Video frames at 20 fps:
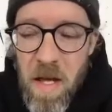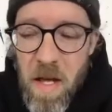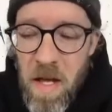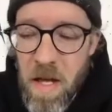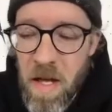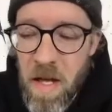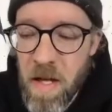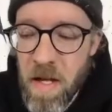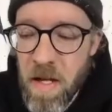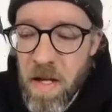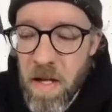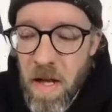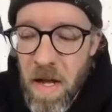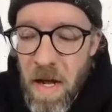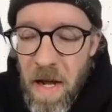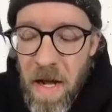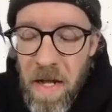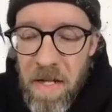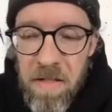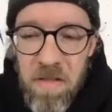And
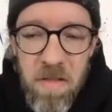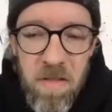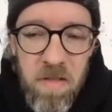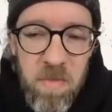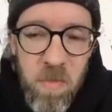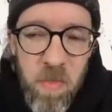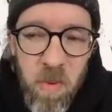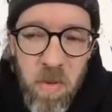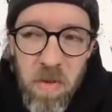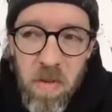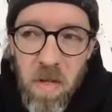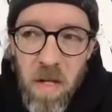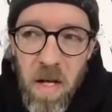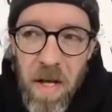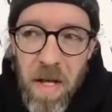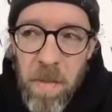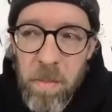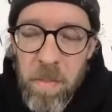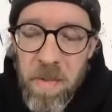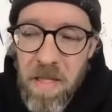I
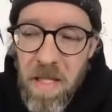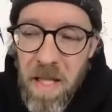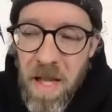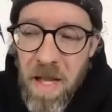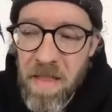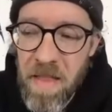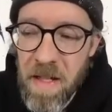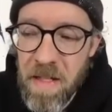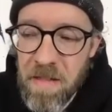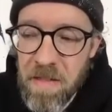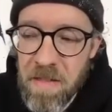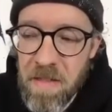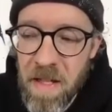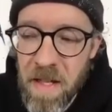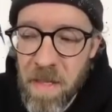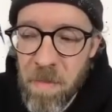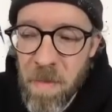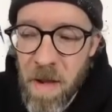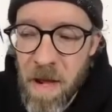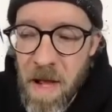apply that
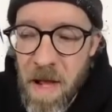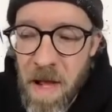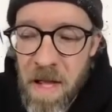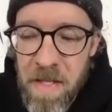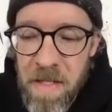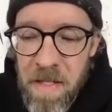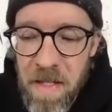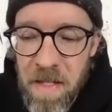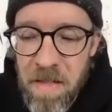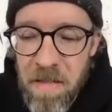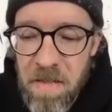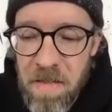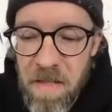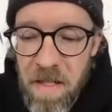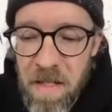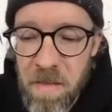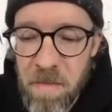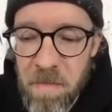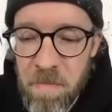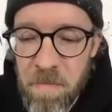same high and that
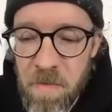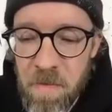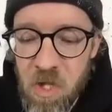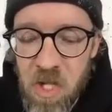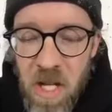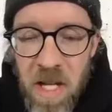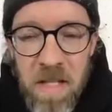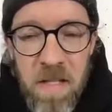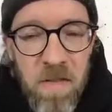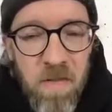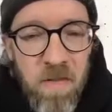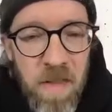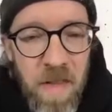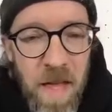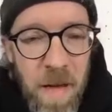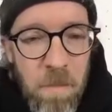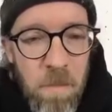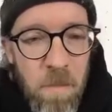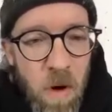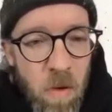same chase for
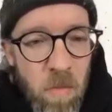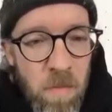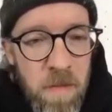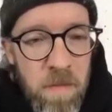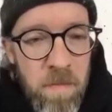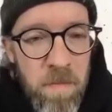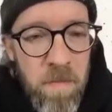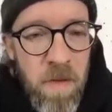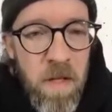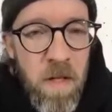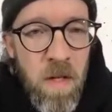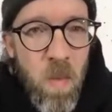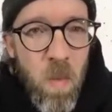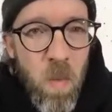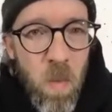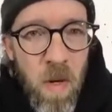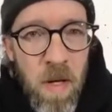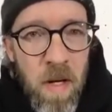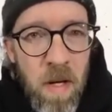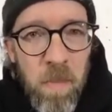that moment
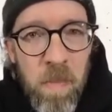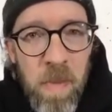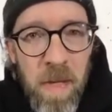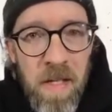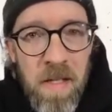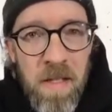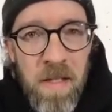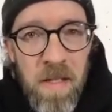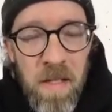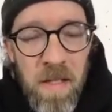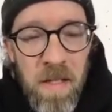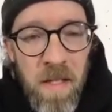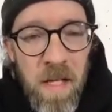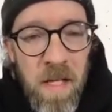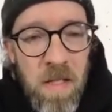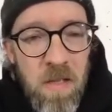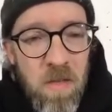when I'm painting.